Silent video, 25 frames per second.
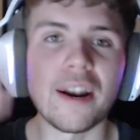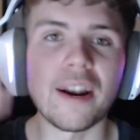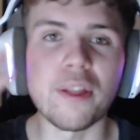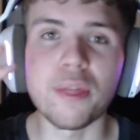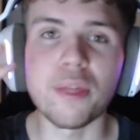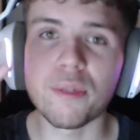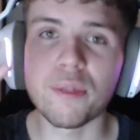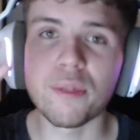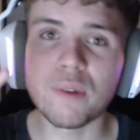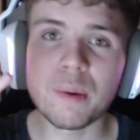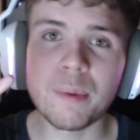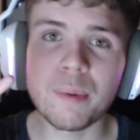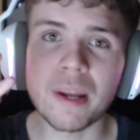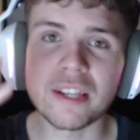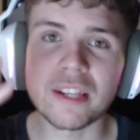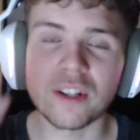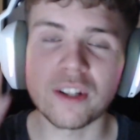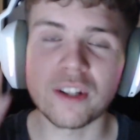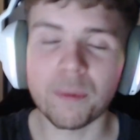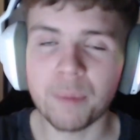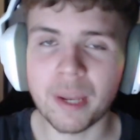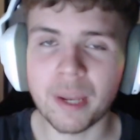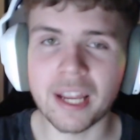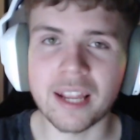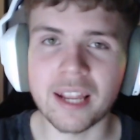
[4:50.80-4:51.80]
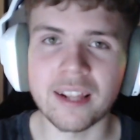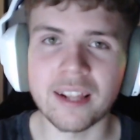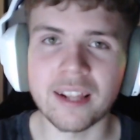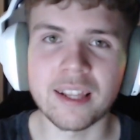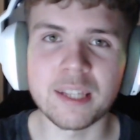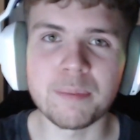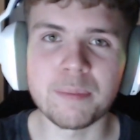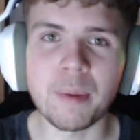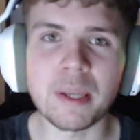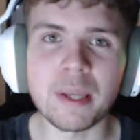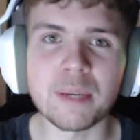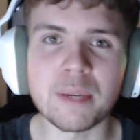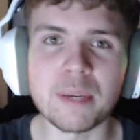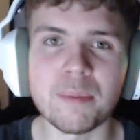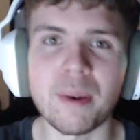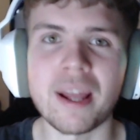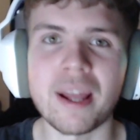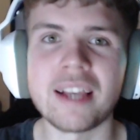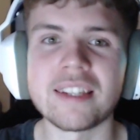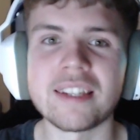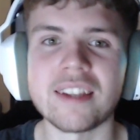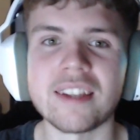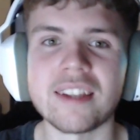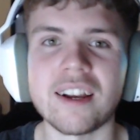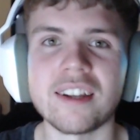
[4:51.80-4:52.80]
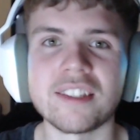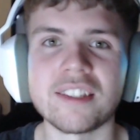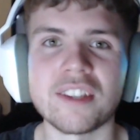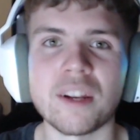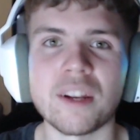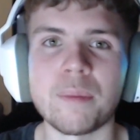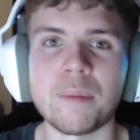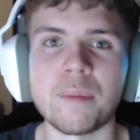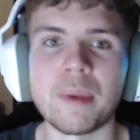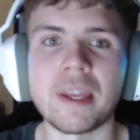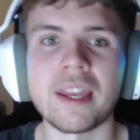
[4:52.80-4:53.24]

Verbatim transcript: the three players that are picking these bench players It's going to be